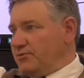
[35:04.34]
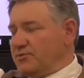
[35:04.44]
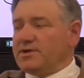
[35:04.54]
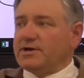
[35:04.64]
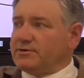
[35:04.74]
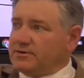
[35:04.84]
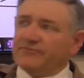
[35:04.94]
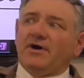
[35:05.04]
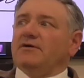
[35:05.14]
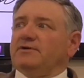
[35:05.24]
or 300
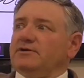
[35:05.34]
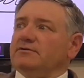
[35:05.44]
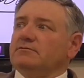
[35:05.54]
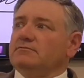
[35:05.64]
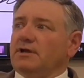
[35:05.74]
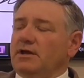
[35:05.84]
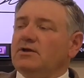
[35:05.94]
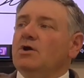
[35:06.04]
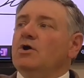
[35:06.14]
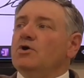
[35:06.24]
to 500.
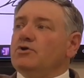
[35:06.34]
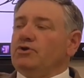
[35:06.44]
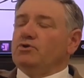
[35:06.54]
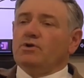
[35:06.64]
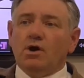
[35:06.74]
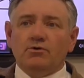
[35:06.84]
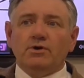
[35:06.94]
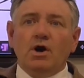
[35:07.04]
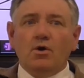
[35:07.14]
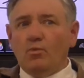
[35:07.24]
Okay? You
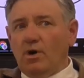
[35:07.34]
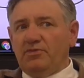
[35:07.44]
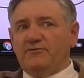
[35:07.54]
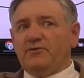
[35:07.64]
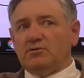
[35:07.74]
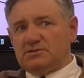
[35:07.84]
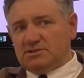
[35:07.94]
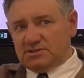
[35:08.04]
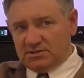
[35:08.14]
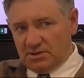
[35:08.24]
don't know what the
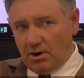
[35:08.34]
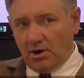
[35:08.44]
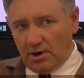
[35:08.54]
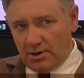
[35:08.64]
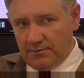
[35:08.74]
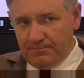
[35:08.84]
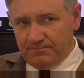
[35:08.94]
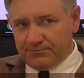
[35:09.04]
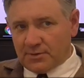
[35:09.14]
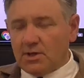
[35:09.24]
voltages are.
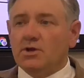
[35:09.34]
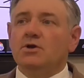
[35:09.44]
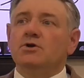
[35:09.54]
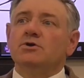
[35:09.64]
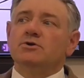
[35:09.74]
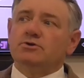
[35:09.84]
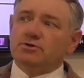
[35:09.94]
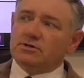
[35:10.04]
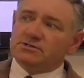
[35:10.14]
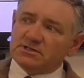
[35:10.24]

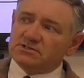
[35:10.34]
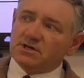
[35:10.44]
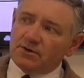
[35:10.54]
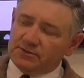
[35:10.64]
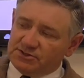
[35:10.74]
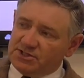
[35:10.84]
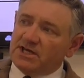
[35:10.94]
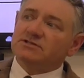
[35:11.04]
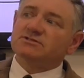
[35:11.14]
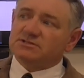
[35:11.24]
You just know the
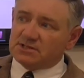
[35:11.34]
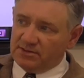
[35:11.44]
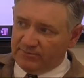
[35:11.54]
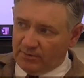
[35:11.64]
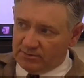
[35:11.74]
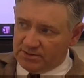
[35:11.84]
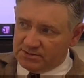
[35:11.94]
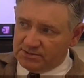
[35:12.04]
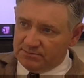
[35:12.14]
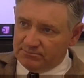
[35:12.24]
changes in the
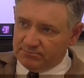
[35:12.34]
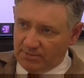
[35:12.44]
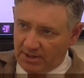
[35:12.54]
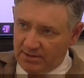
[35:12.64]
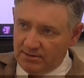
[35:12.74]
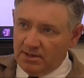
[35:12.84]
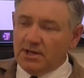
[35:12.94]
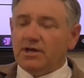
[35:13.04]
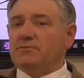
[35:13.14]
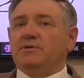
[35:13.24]
voltage. Okay?
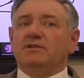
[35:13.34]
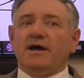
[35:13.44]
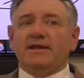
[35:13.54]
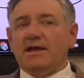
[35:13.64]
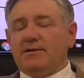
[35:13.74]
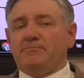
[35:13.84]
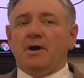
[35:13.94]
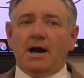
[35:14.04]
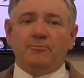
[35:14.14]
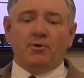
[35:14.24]
It'd be like, hey,
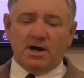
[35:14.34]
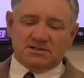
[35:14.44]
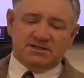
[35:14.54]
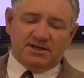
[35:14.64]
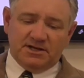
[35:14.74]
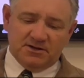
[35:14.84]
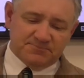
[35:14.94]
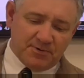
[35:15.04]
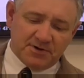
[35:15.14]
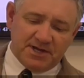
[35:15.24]
Pop walks in. He
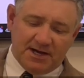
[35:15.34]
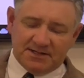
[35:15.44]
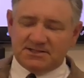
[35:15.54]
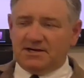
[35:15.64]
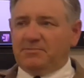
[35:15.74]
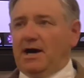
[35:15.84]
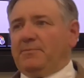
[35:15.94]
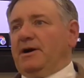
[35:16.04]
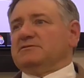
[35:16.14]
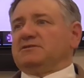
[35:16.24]
goes, Burkamp. I said,
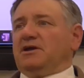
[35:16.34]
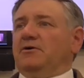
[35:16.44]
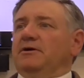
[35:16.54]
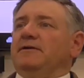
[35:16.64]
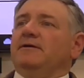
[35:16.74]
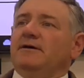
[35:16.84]
Pop, how's it going?